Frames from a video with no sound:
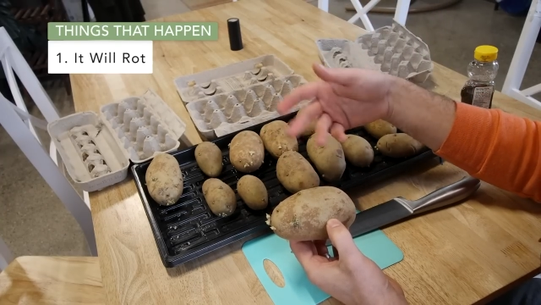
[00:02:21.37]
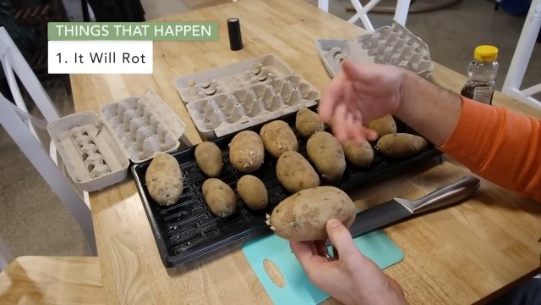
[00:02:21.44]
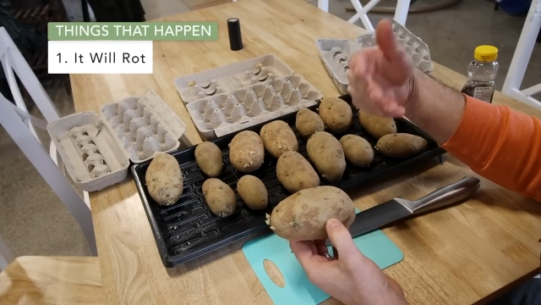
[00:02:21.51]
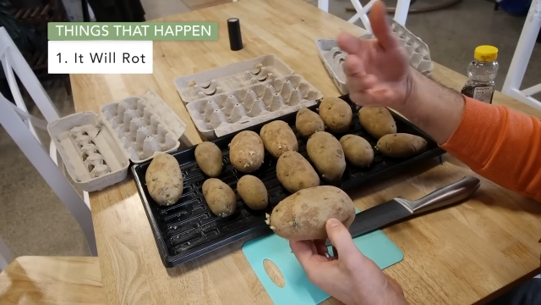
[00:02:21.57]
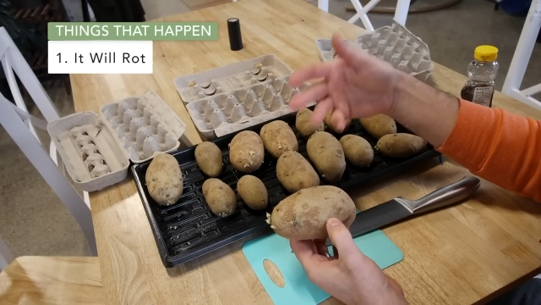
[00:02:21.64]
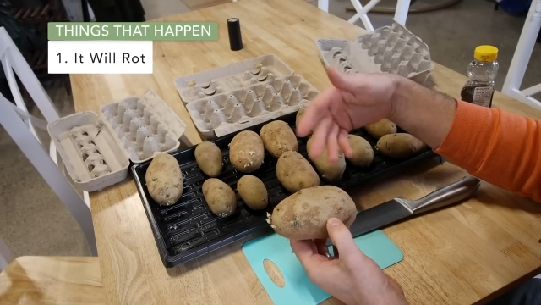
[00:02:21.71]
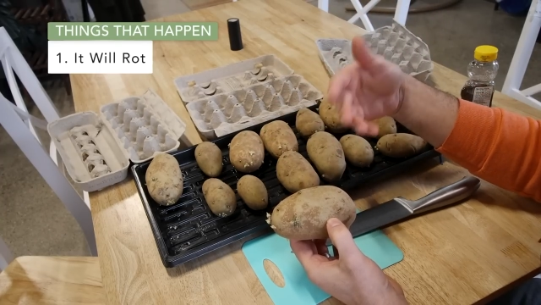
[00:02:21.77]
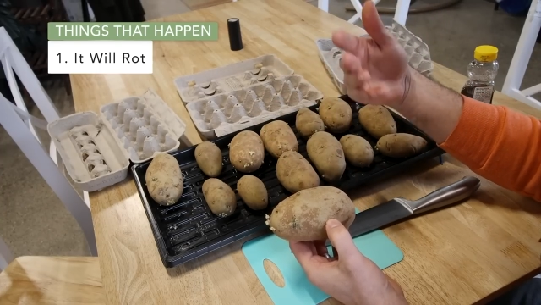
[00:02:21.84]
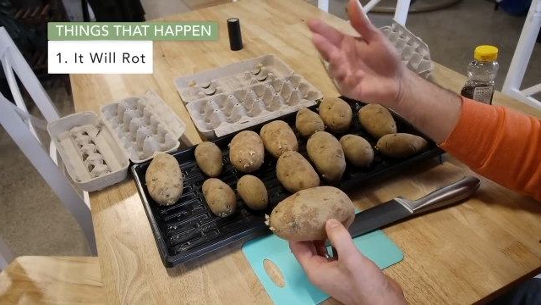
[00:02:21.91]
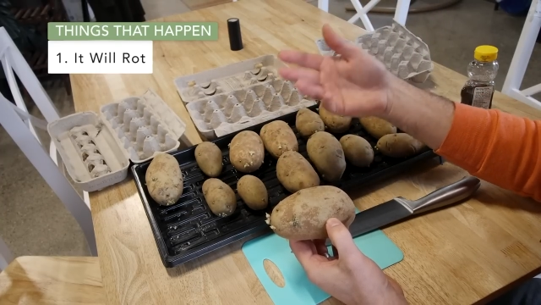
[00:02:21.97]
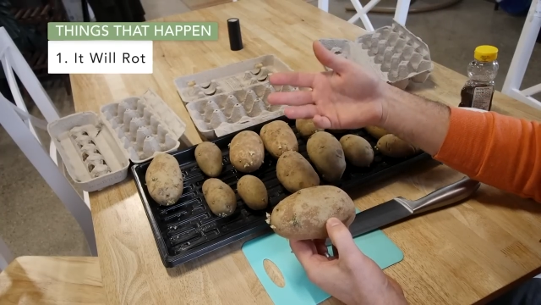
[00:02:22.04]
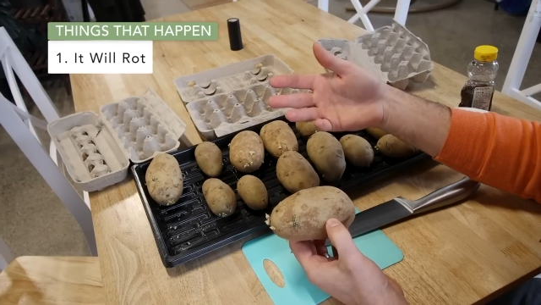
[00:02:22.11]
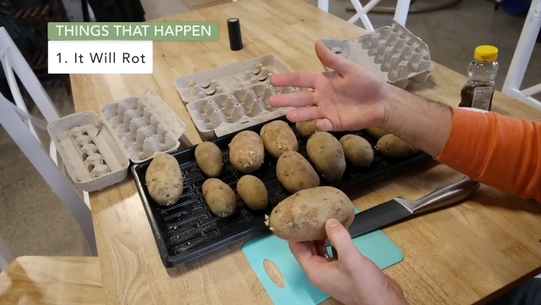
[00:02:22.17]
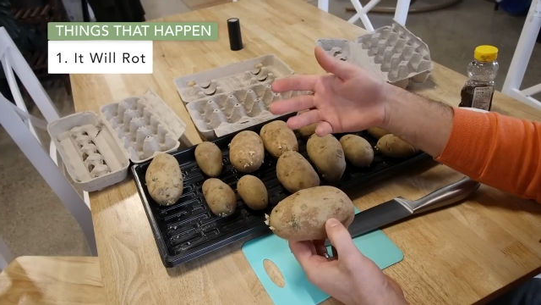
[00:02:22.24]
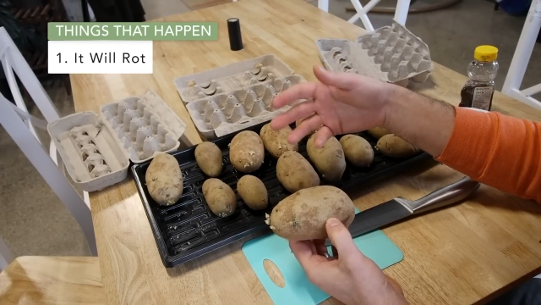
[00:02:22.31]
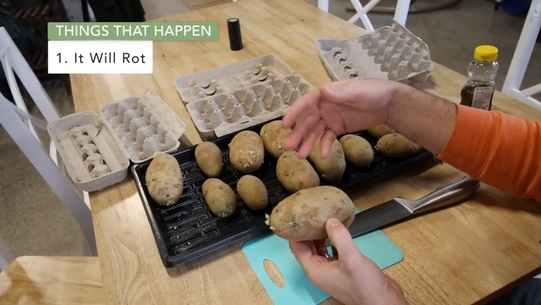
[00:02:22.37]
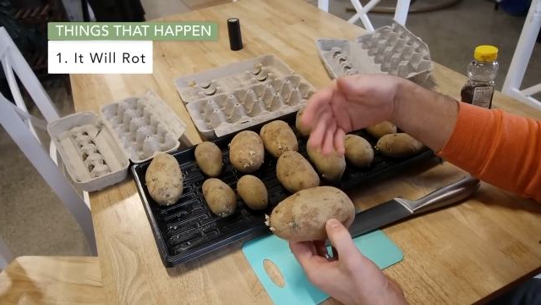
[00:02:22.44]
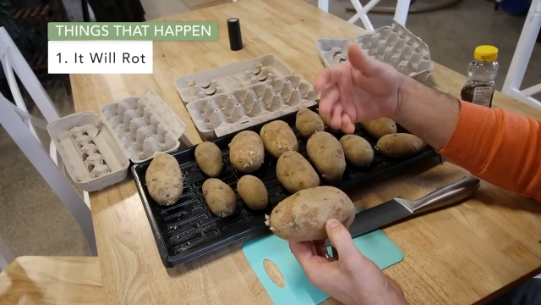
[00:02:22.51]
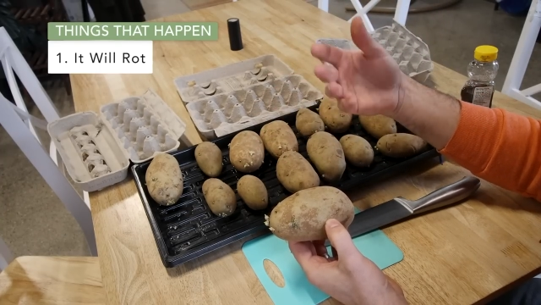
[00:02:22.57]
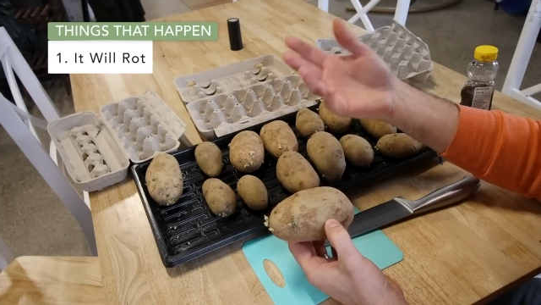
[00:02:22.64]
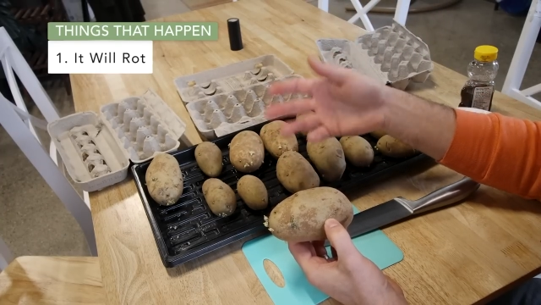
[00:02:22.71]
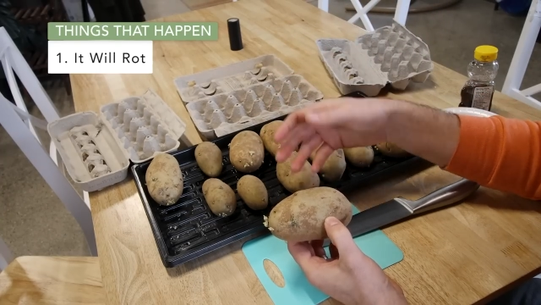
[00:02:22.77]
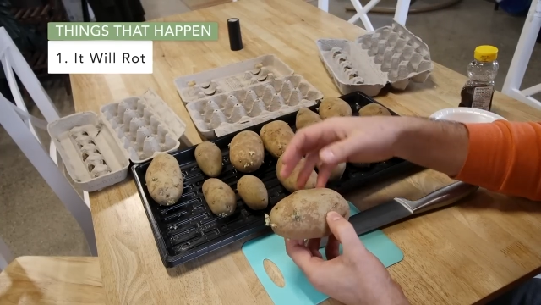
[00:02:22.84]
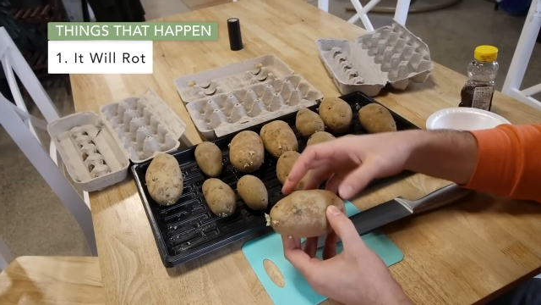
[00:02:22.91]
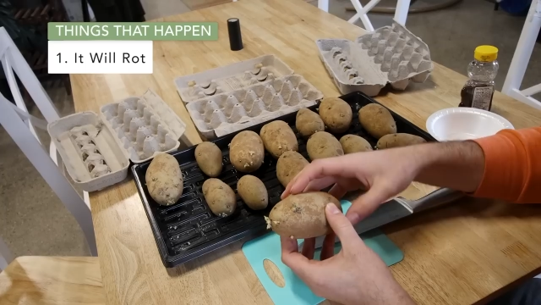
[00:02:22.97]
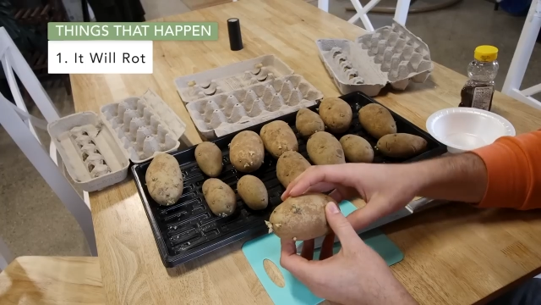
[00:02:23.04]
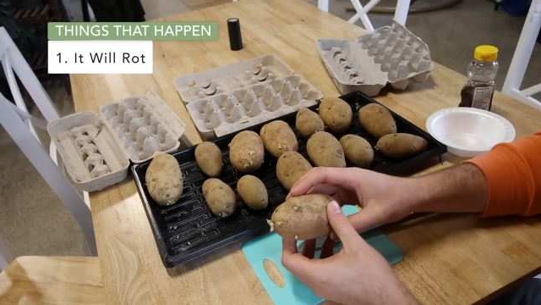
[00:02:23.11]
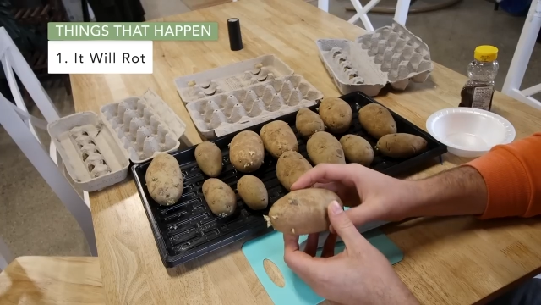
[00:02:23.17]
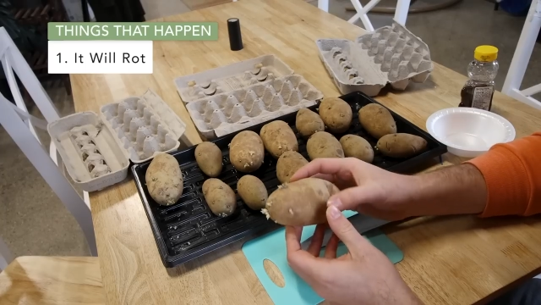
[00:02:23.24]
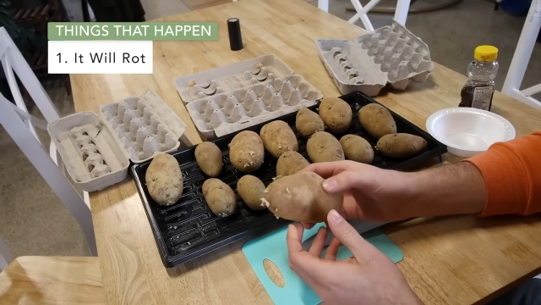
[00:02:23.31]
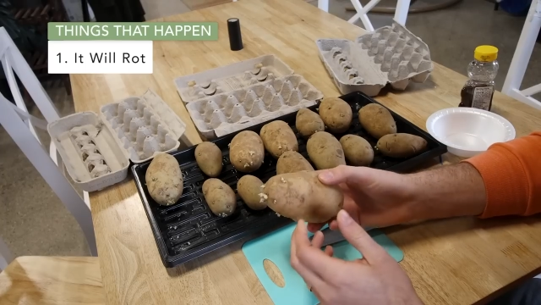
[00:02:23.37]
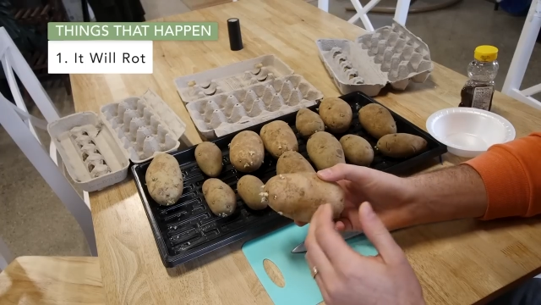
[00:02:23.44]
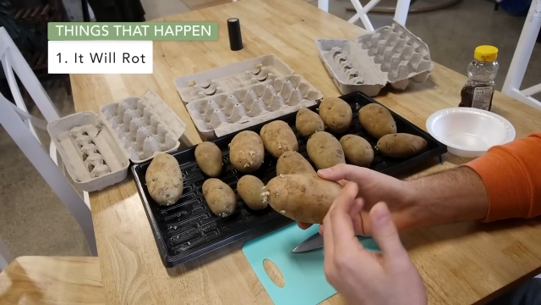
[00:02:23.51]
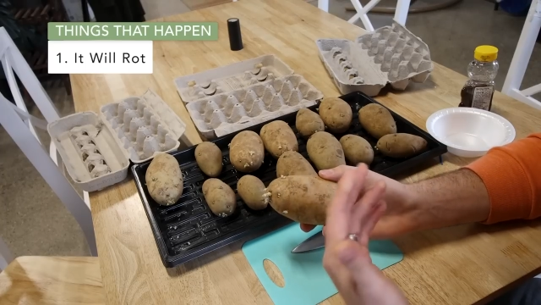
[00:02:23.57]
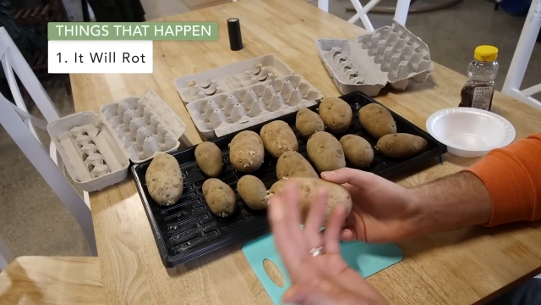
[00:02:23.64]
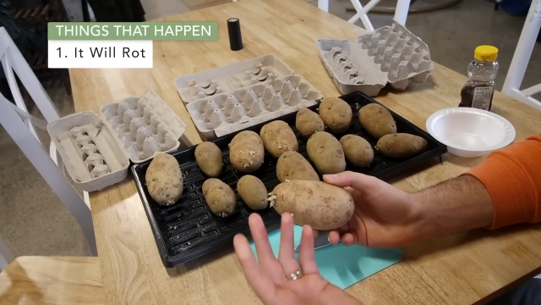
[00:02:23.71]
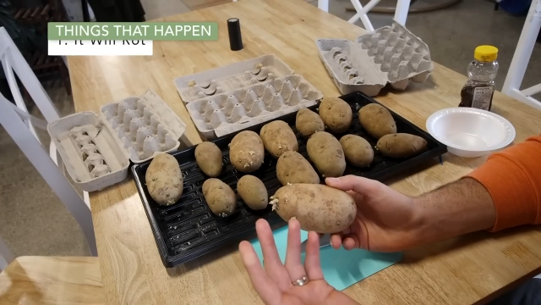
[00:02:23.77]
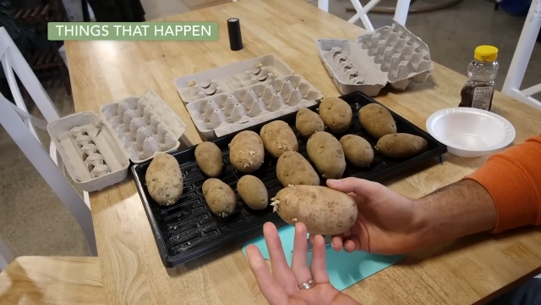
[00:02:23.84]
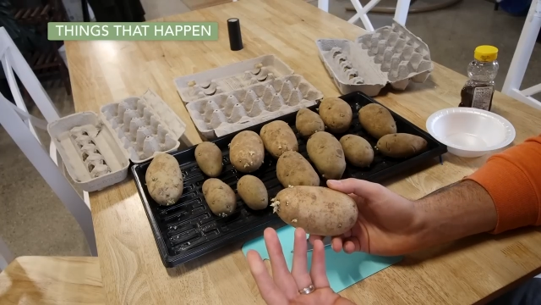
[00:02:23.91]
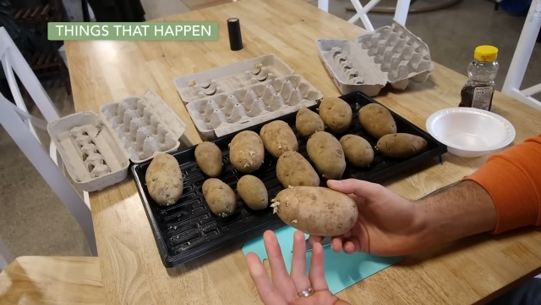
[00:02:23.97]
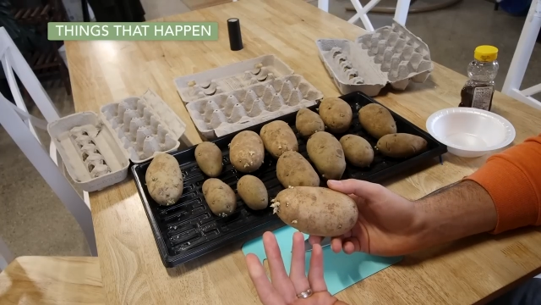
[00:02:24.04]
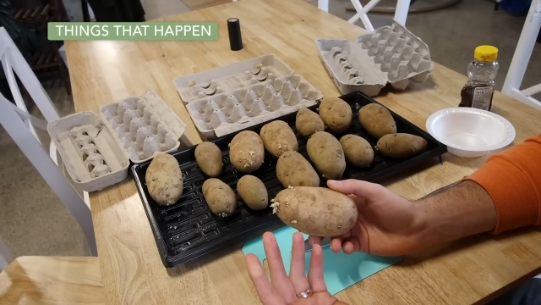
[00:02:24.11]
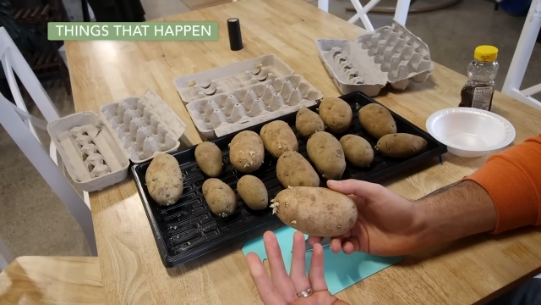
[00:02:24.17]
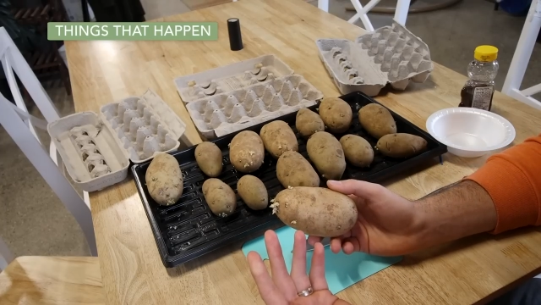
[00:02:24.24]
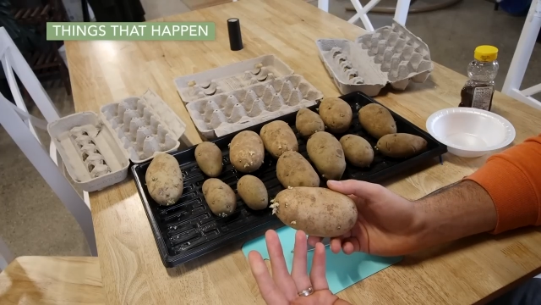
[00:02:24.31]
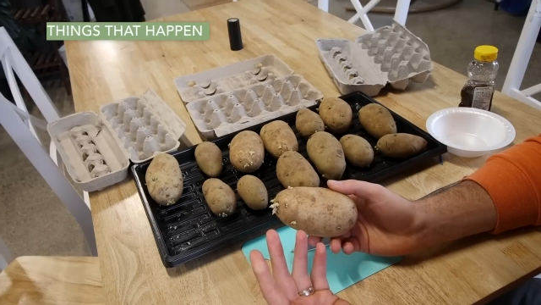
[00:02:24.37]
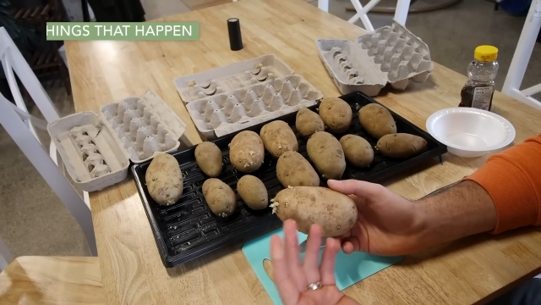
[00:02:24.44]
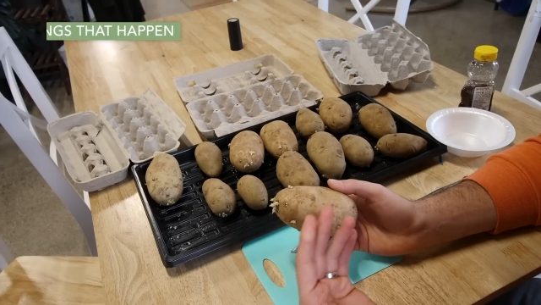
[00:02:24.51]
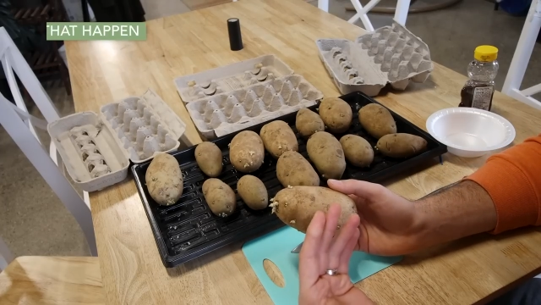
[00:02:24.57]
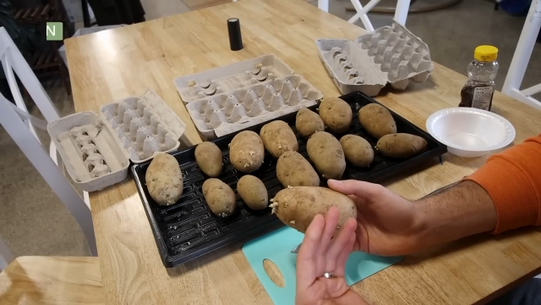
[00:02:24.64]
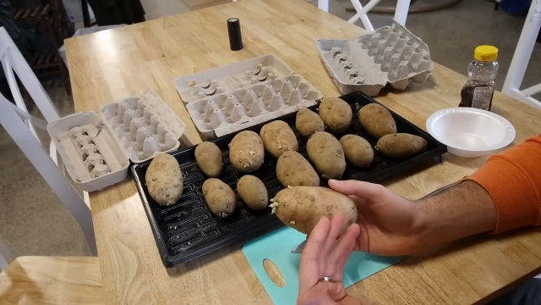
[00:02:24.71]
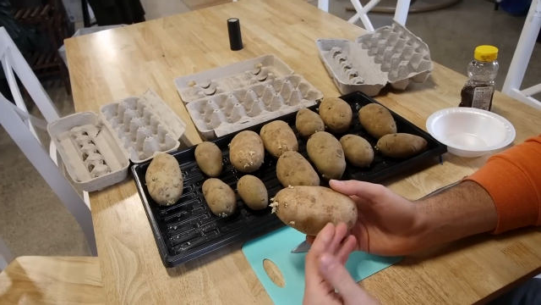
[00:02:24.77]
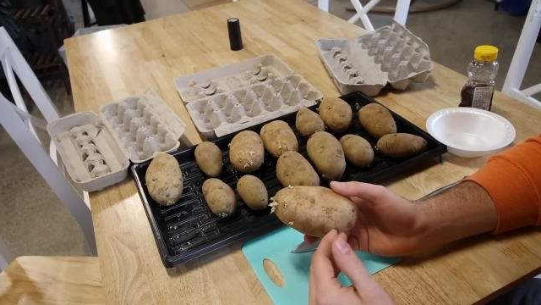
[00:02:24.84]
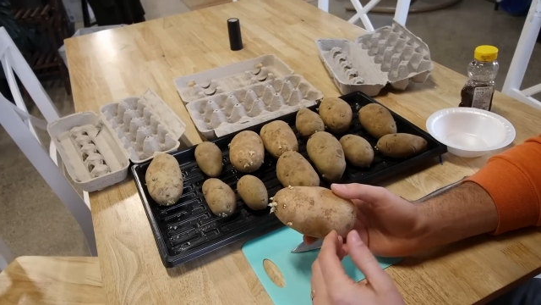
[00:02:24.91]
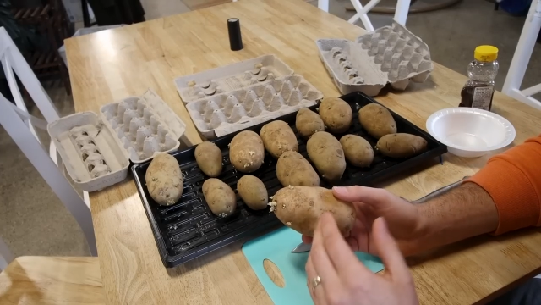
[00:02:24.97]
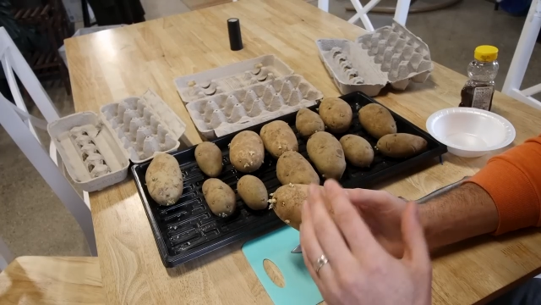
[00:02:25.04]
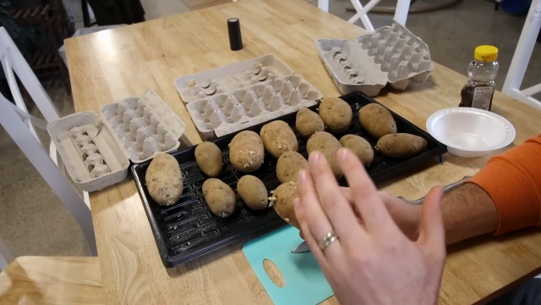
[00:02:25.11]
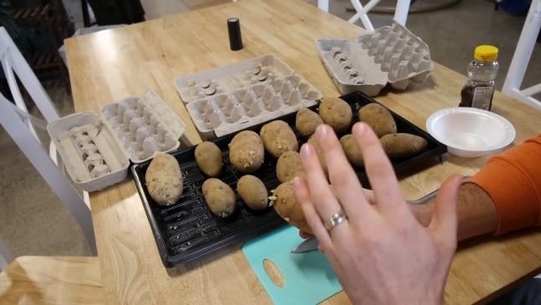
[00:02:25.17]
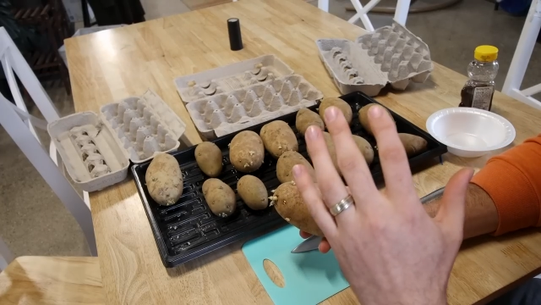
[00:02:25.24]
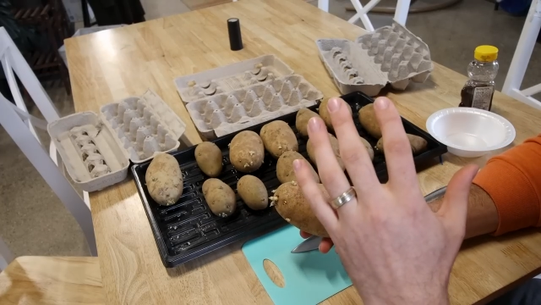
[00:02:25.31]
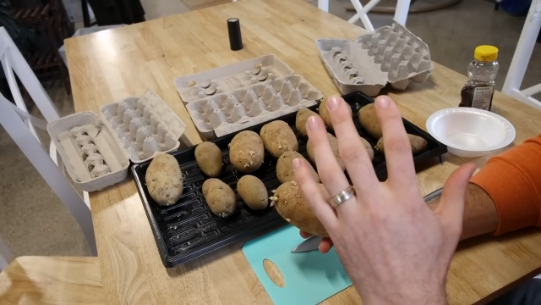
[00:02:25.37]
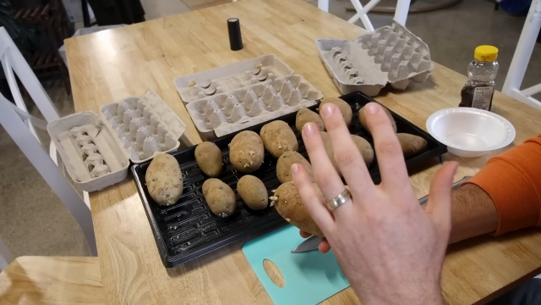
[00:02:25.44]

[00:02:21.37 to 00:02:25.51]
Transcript: Nobody's mouth can be seen.